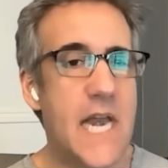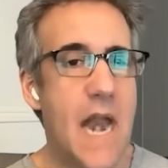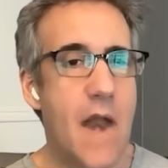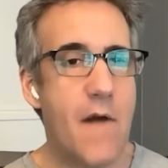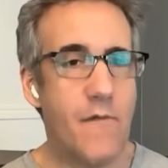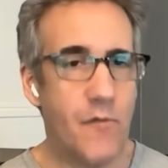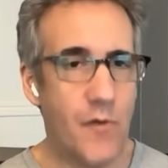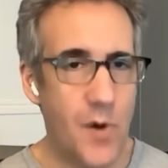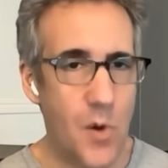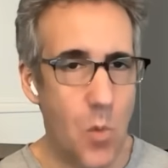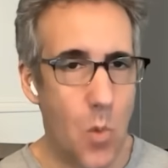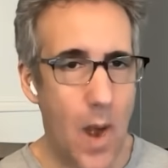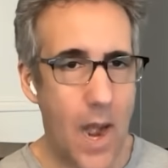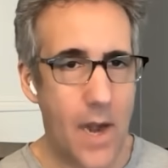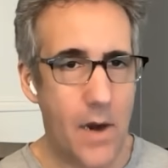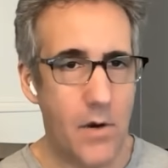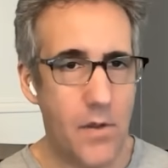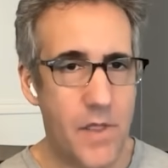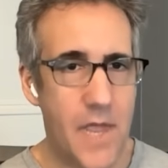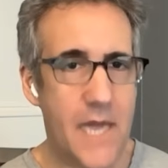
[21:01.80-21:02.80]
it
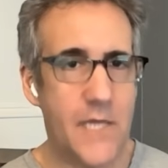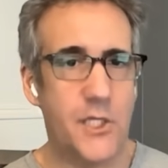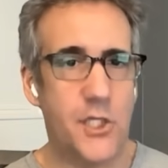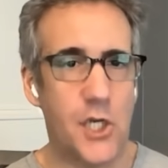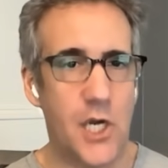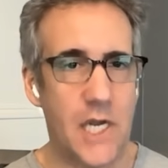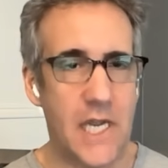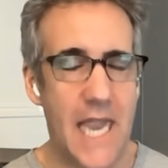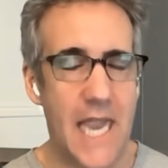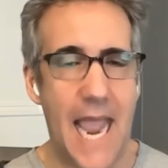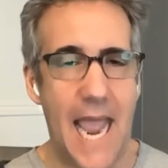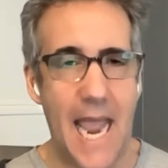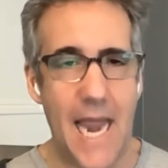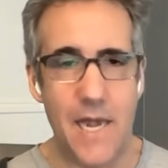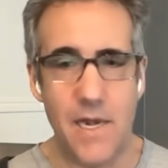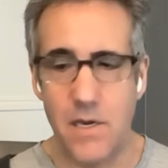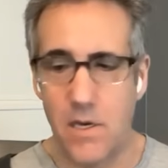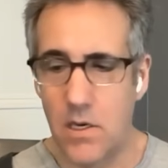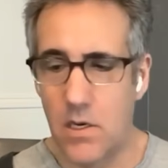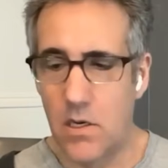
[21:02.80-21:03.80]
everywhere that you
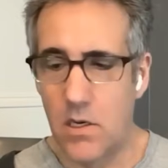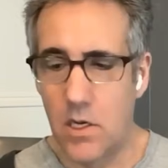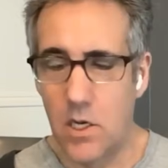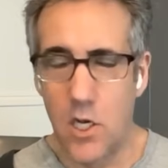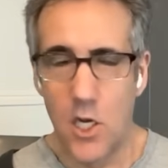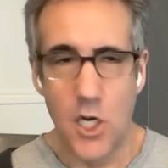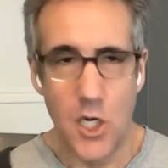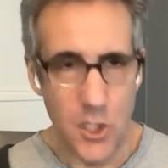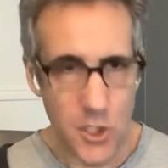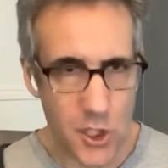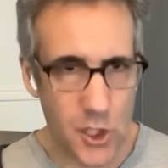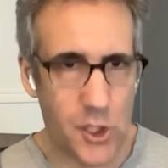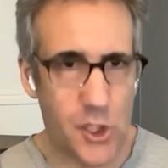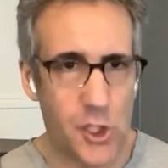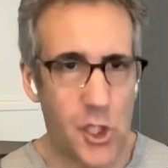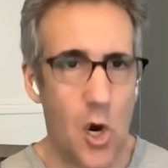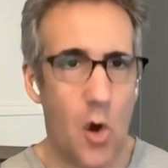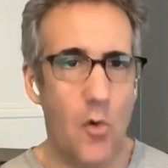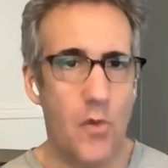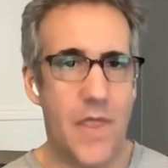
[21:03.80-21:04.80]
can to
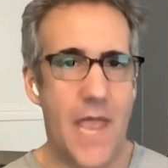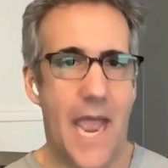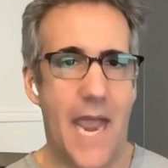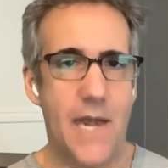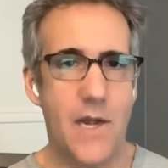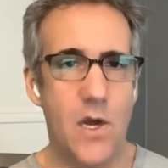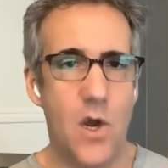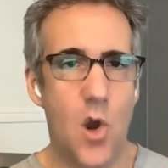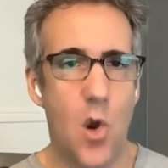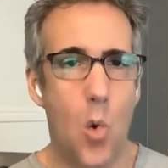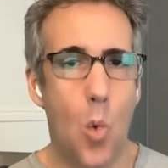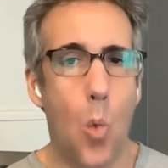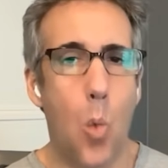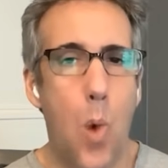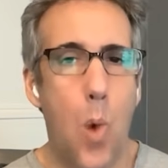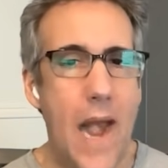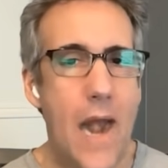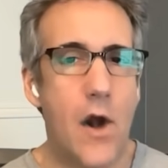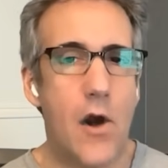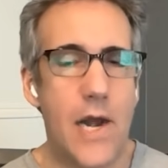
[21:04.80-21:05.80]
show that
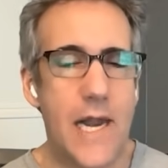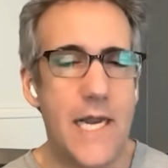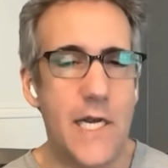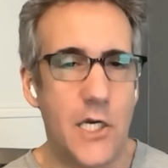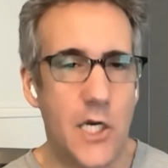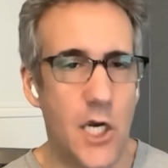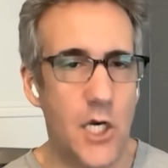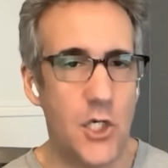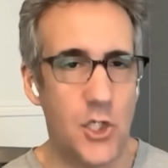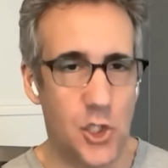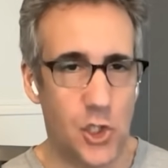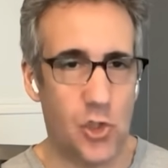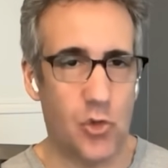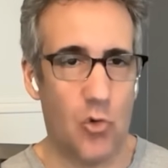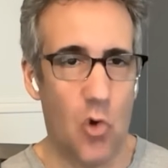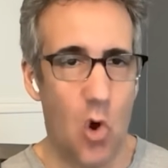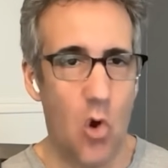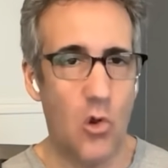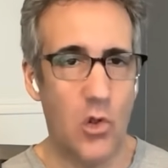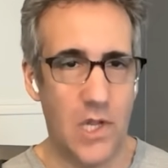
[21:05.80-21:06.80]
we're in
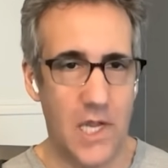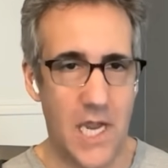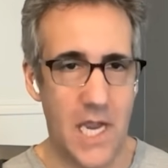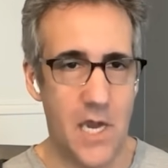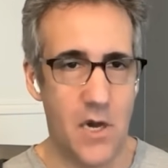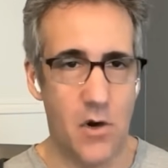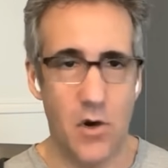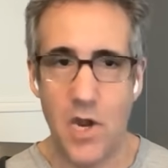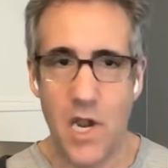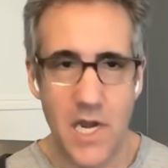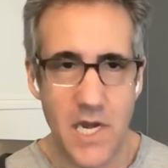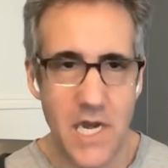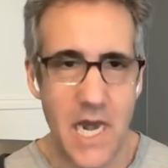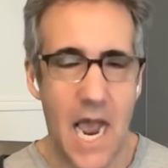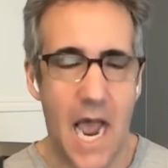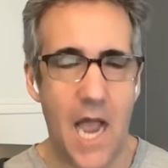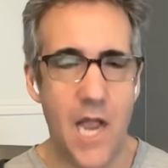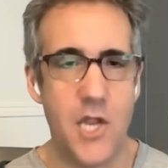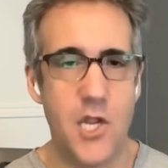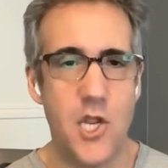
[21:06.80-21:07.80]
control here,
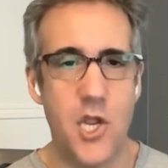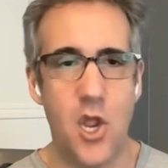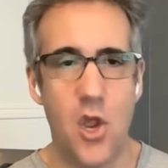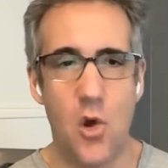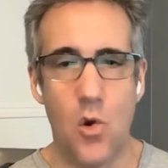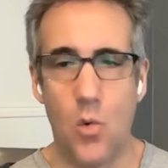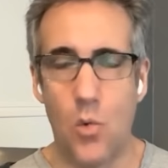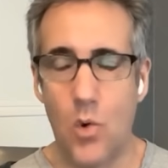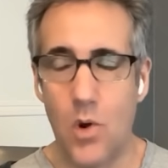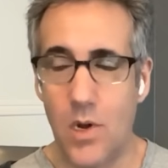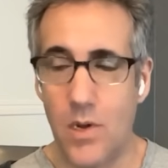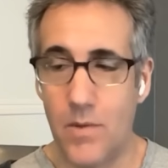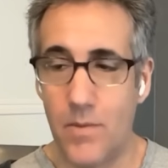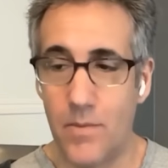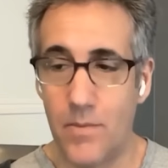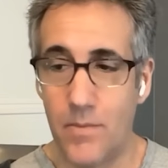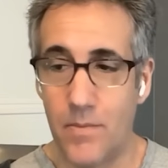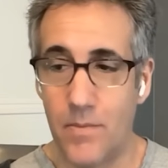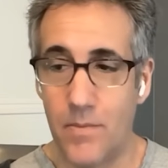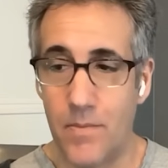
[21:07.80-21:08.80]
not you.
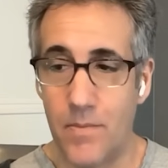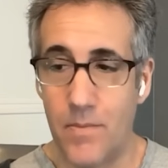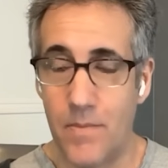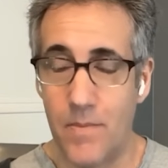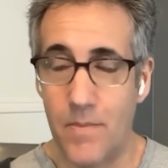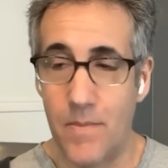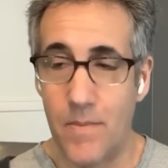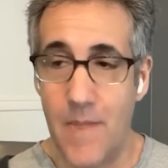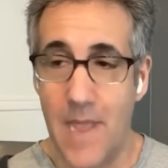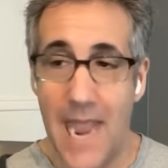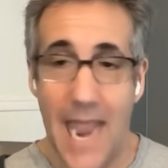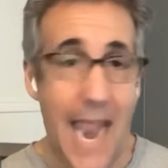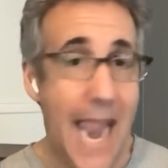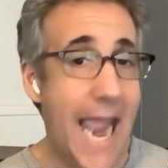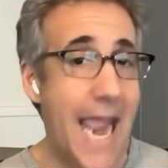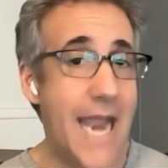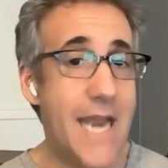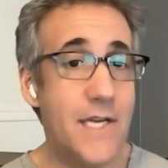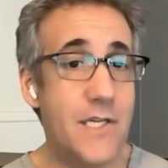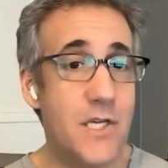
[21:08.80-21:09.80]

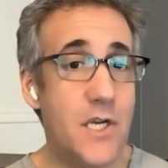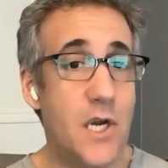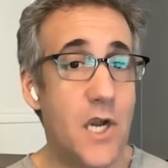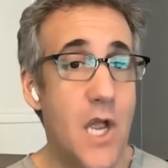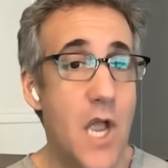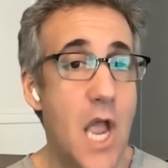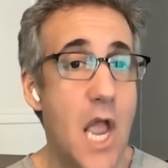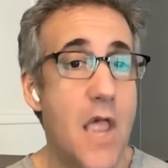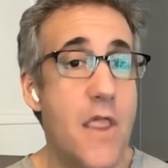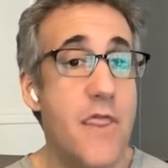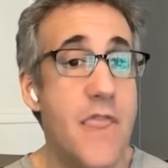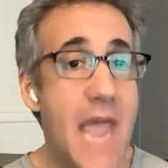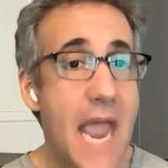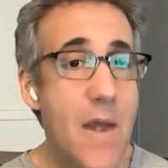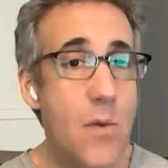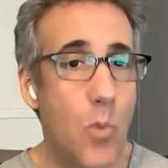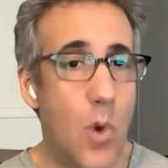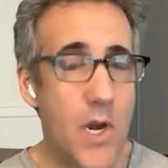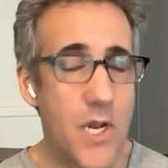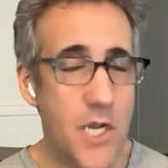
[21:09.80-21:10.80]
And
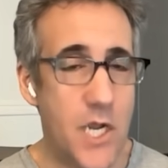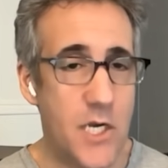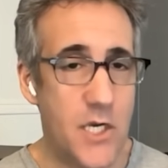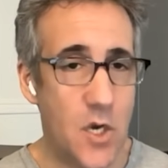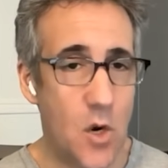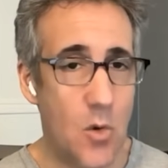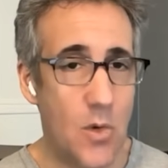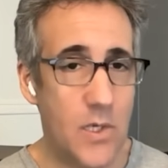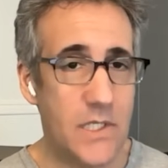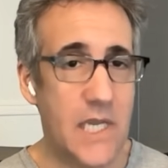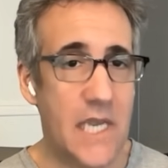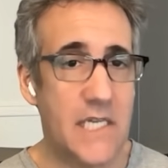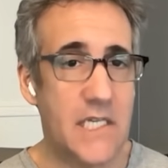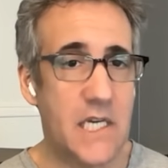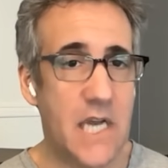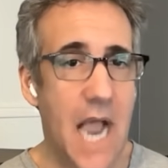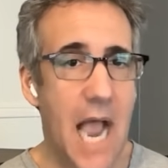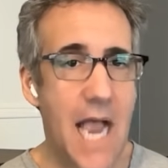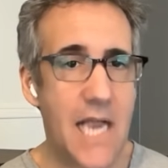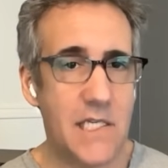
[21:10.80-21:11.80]
then what you do is let's
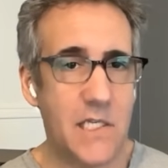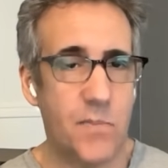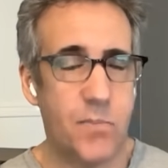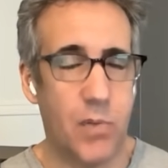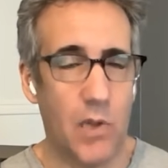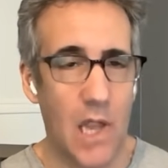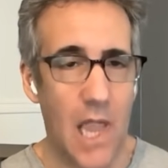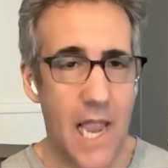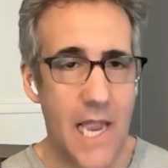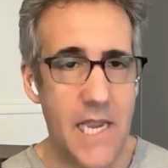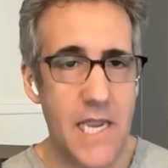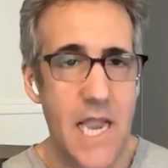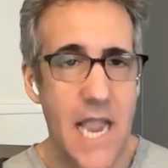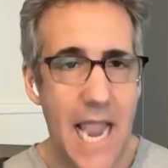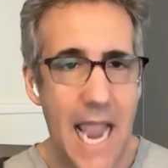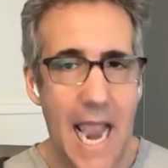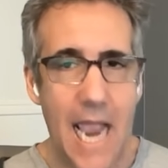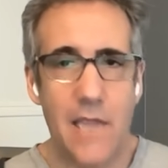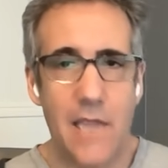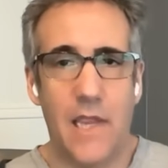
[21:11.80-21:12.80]
cosplay
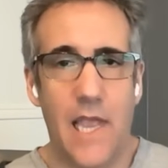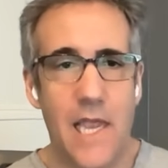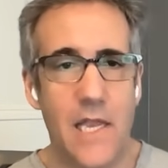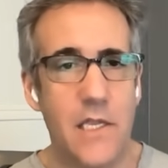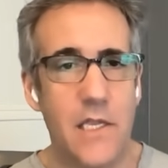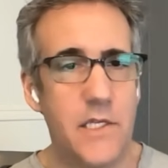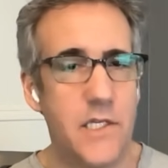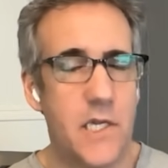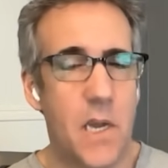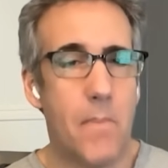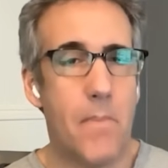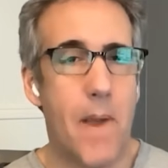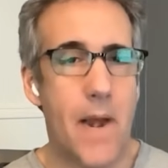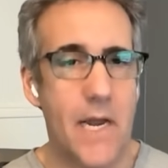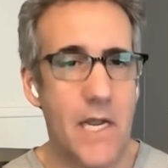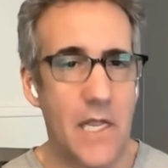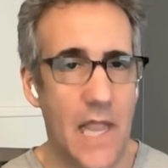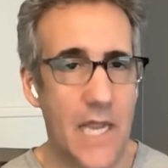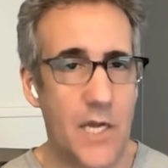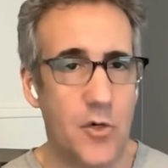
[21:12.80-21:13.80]
and let
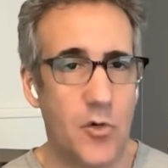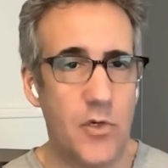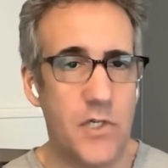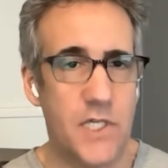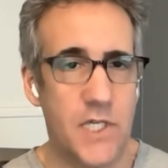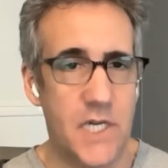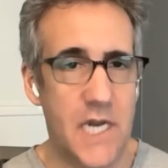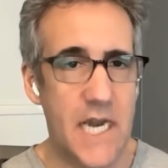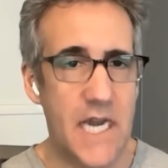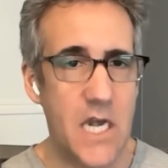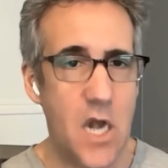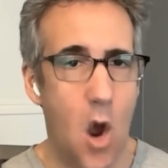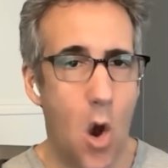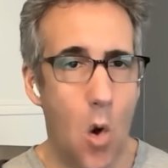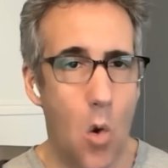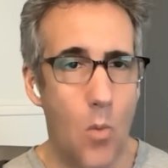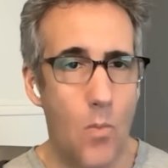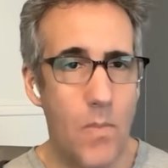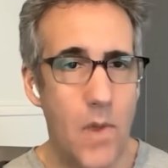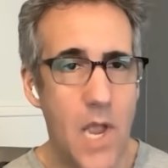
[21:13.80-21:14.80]
somebody like Christine
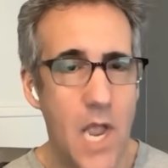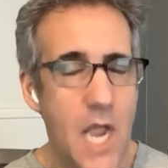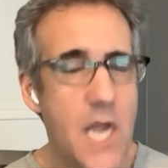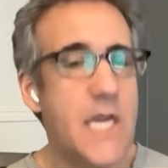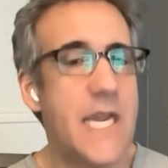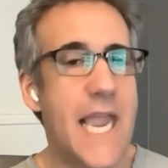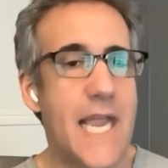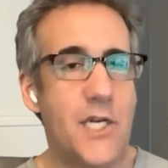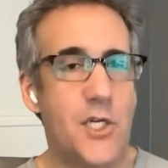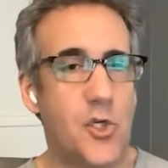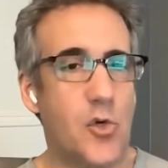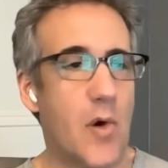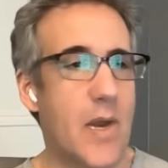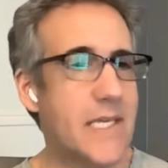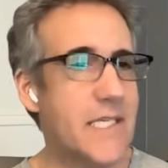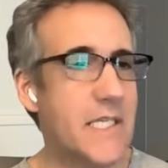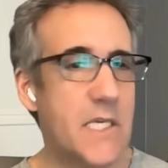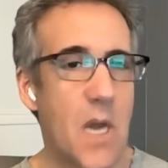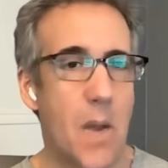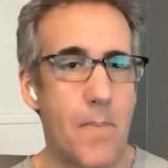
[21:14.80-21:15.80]
Ohm get
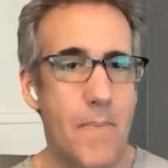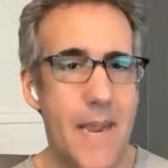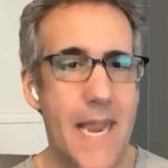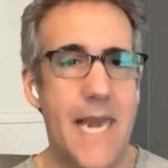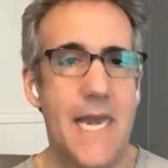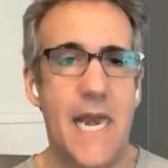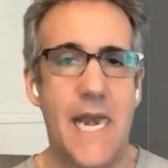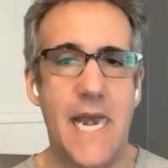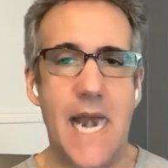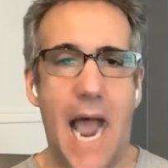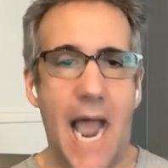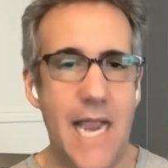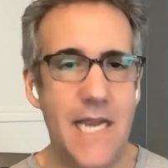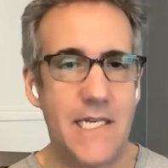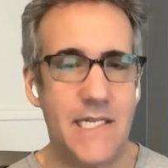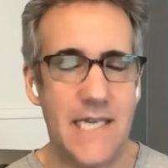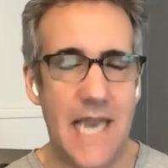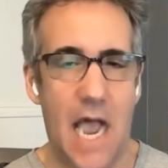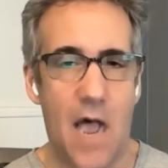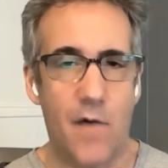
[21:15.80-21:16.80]
dressed up in an
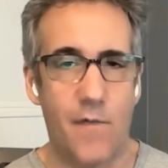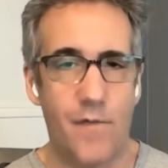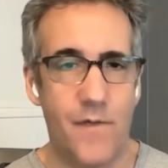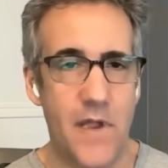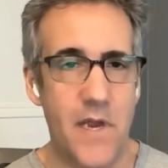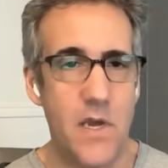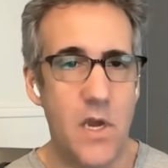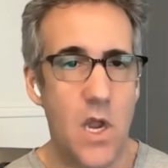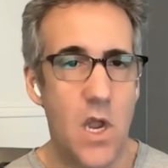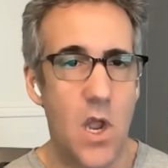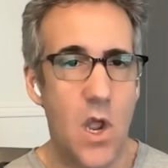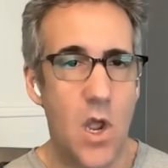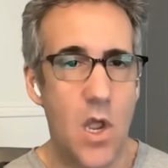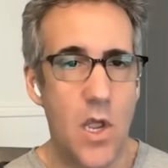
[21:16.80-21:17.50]
ICE outfit,